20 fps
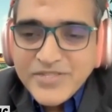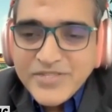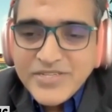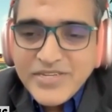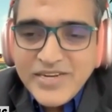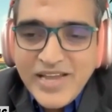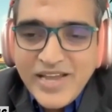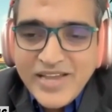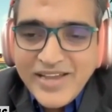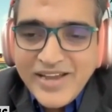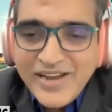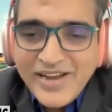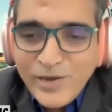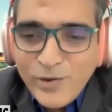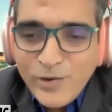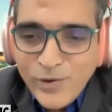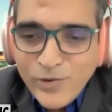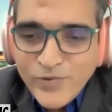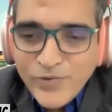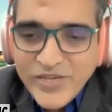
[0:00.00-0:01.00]
person,
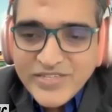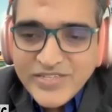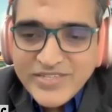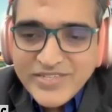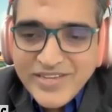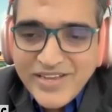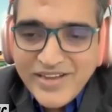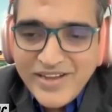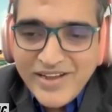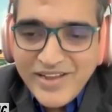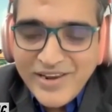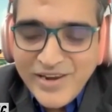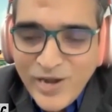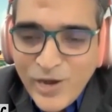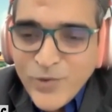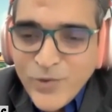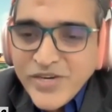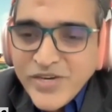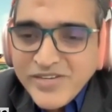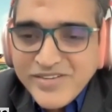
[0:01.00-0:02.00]
I always
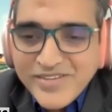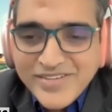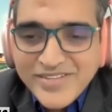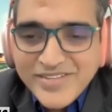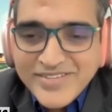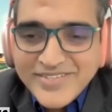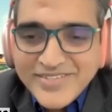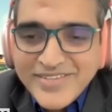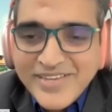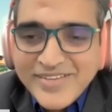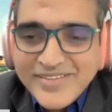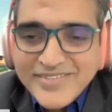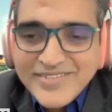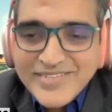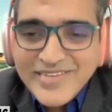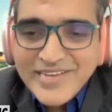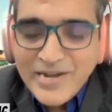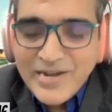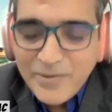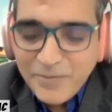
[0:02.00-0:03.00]
love it, in the
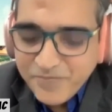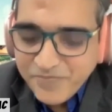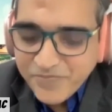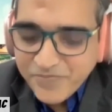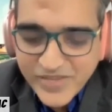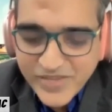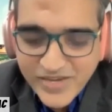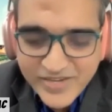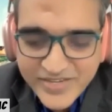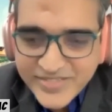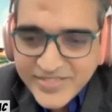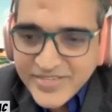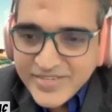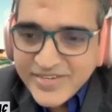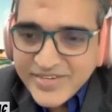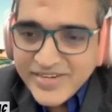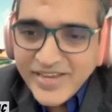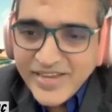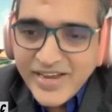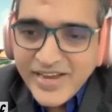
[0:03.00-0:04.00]
sense,
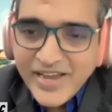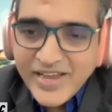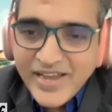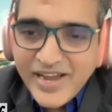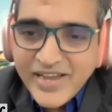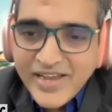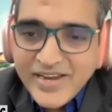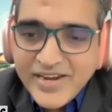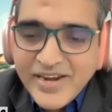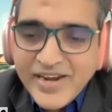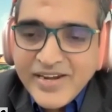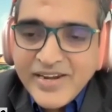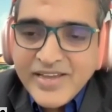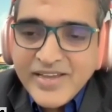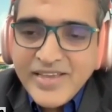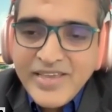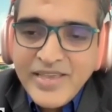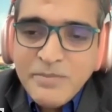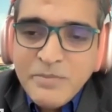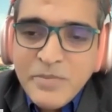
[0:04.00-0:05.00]
recently I read
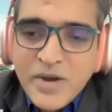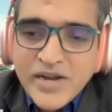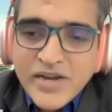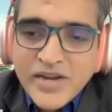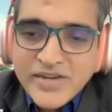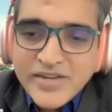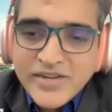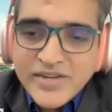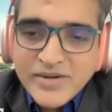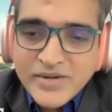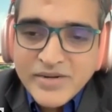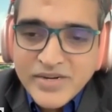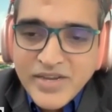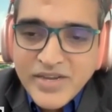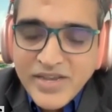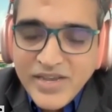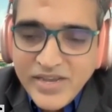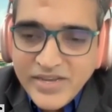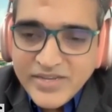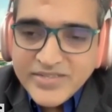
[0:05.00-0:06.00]
a eMarketer
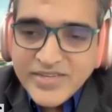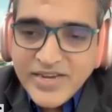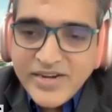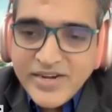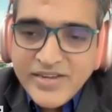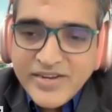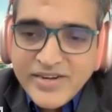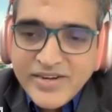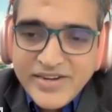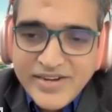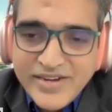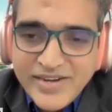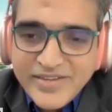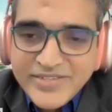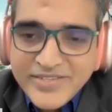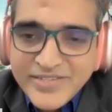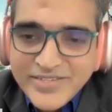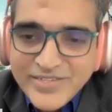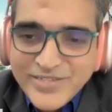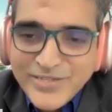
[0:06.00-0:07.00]
Insider
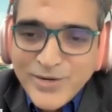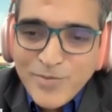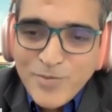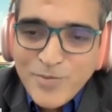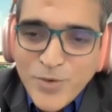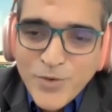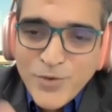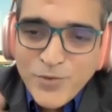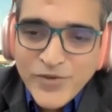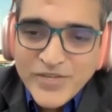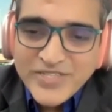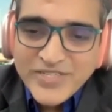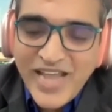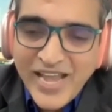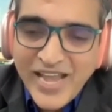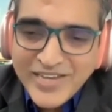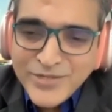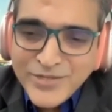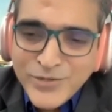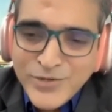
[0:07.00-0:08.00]
Intelligence report, which
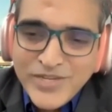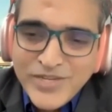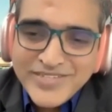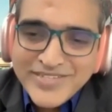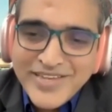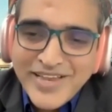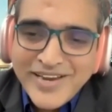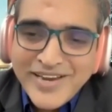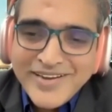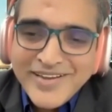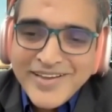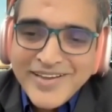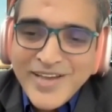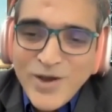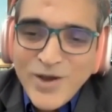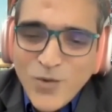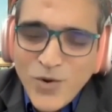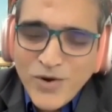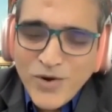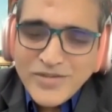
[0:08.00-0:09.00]
actually said,
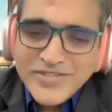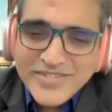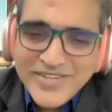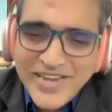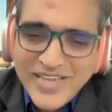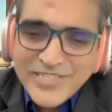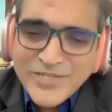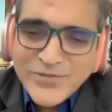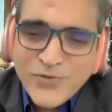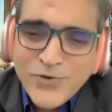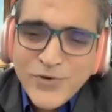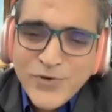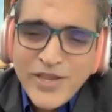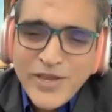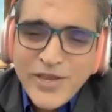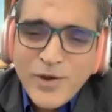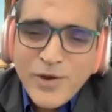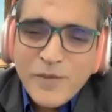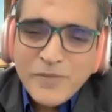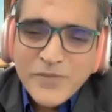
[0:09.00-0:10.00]
what's next
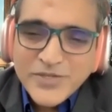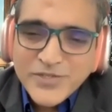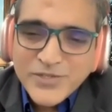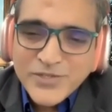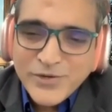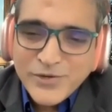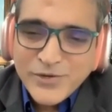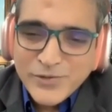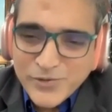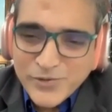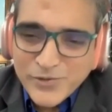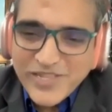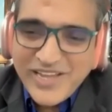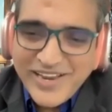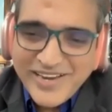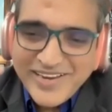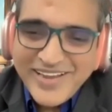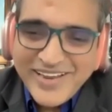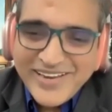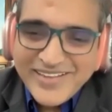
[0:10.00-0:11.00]
for e-commerce growth?
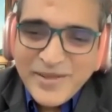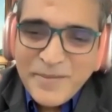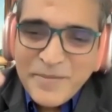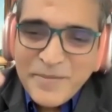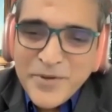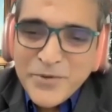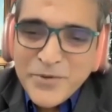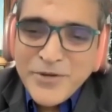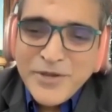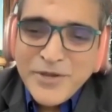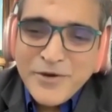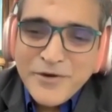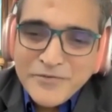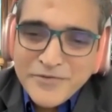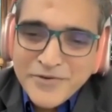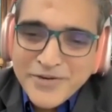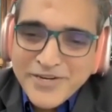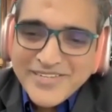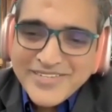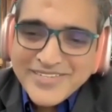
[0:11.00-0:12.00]
And the beauty
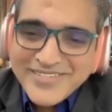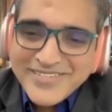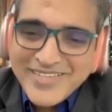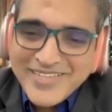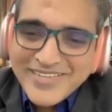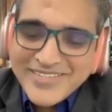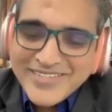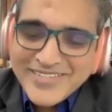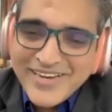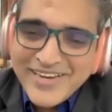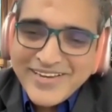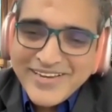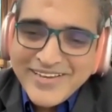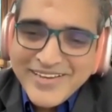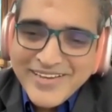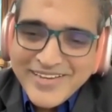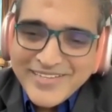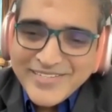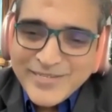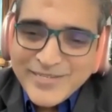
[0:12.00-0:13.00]
of it is they said
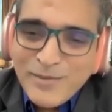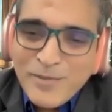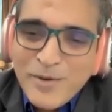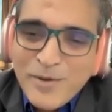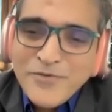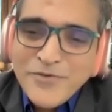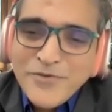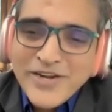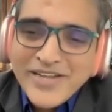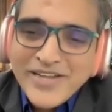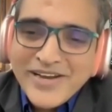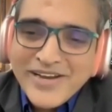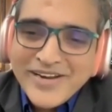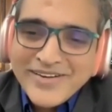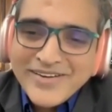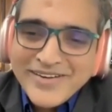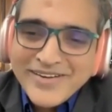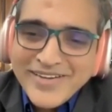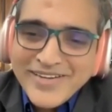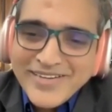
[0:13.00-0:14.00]
some of it
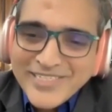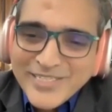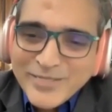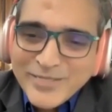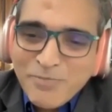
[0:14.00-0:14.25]
are